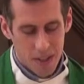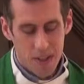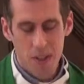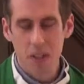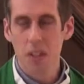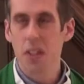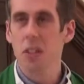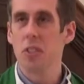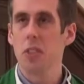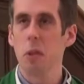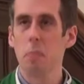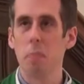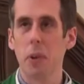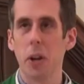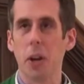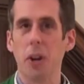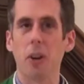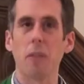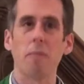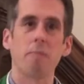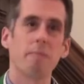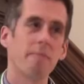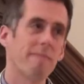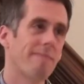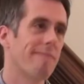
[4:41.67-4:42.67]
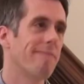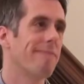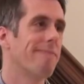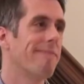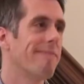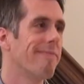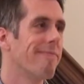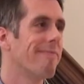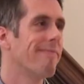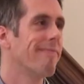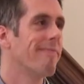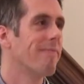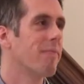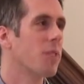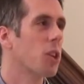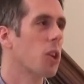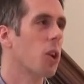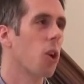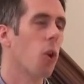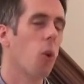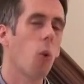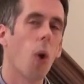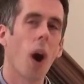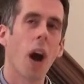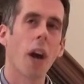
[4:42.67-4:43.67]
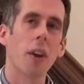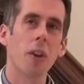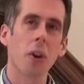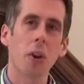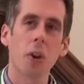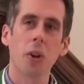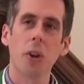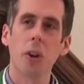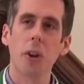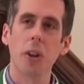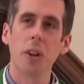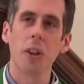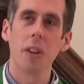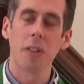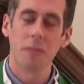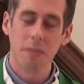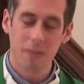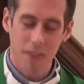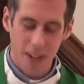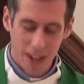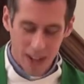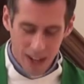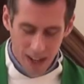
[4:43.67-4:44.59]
to disappear, to go unheard